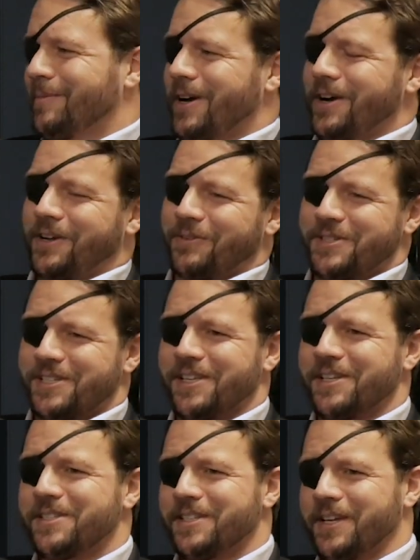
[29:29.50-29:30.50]
American
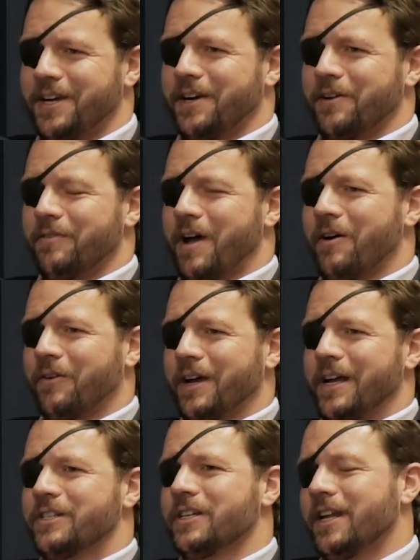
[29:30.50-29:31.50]
Resilience in the Era of
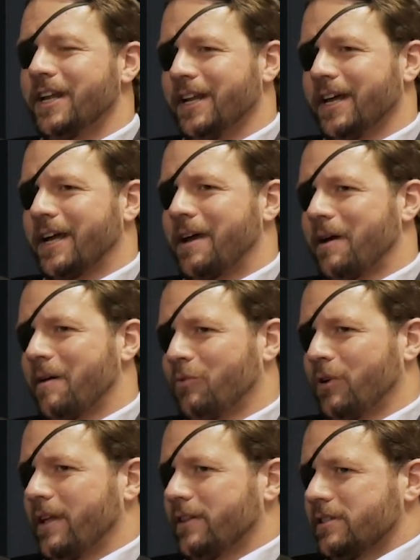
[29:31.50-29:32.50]
Outrage, and I
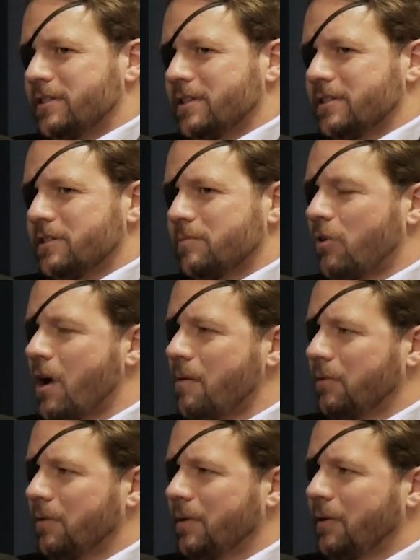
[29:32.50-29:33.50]
point out this is a
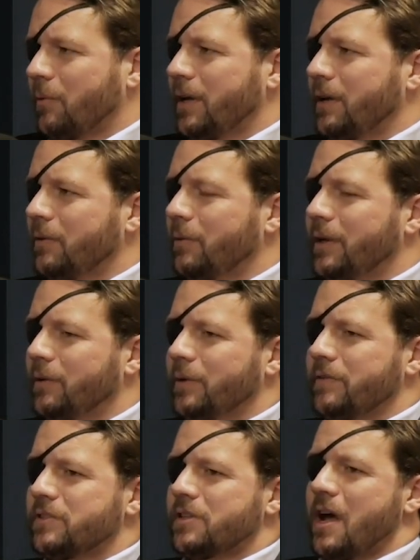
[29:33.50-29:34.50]
problem. Right?
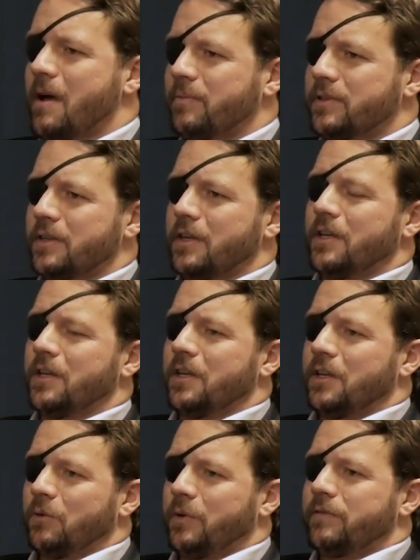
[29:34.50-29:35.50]
We've stopped
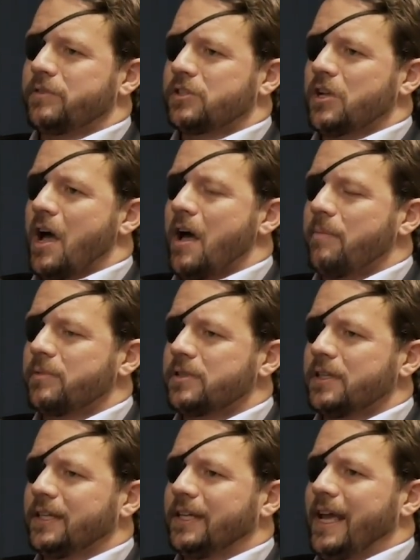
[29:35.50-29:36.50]

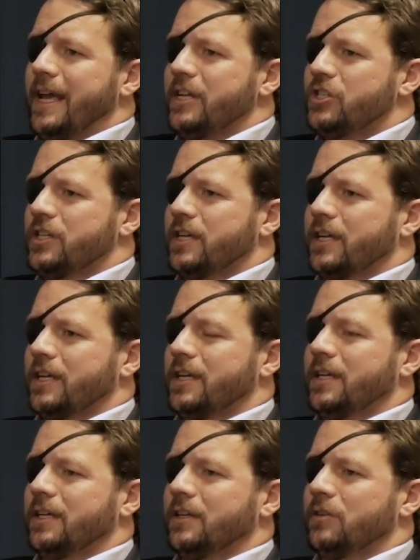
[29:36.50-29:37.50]

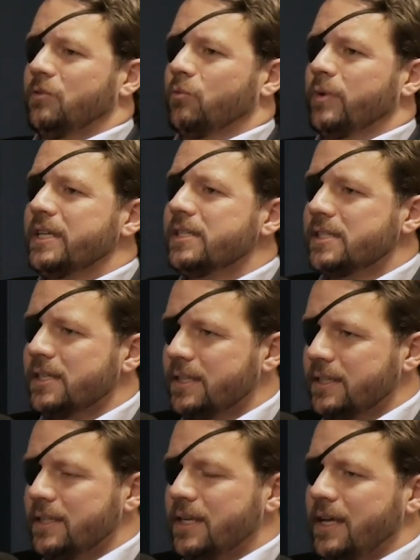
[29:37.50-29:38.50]
engaging in
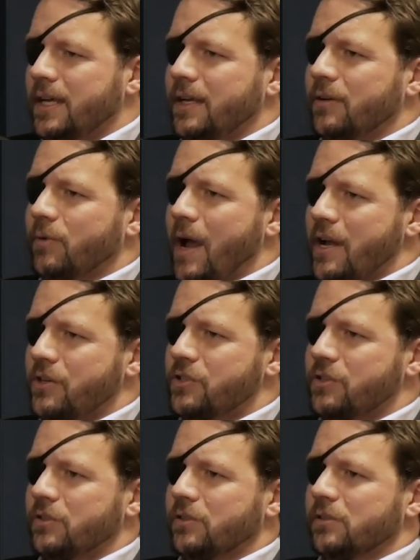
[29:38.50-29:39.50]
reason and
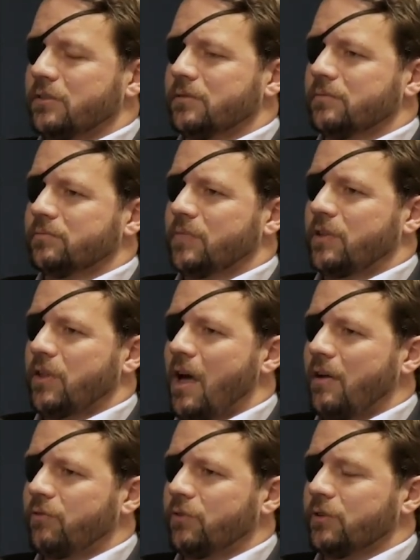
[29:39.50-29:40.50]
rational,
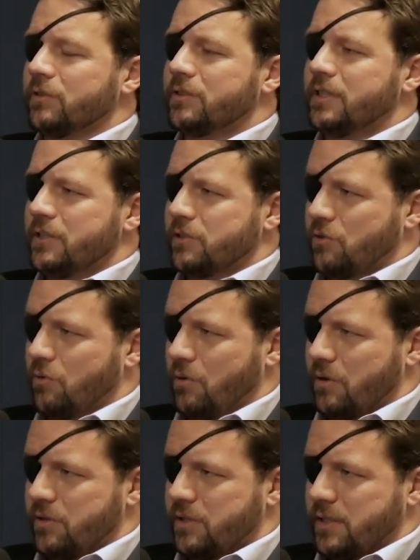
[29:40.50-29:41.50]
thoughtful
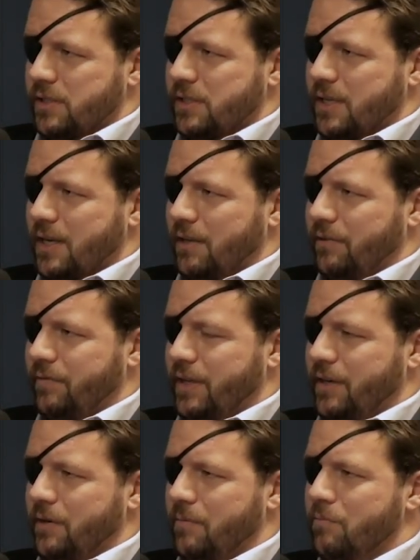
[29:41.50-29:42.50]
discourse, and instead
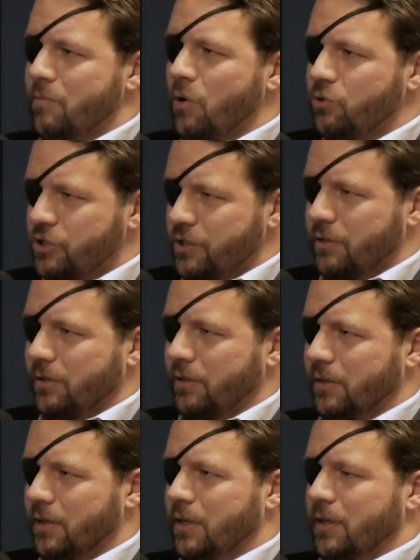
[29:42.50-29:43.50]
elevated emotional